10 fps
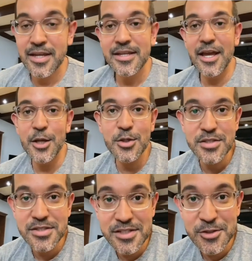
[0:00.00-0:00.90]
Now here's the
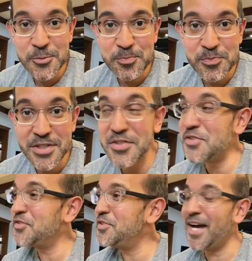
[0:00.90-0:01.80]
deal. This
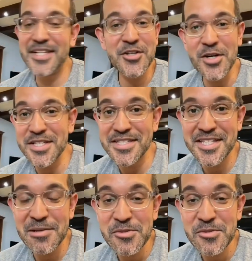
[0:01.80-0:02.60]
is not as hard as it seems.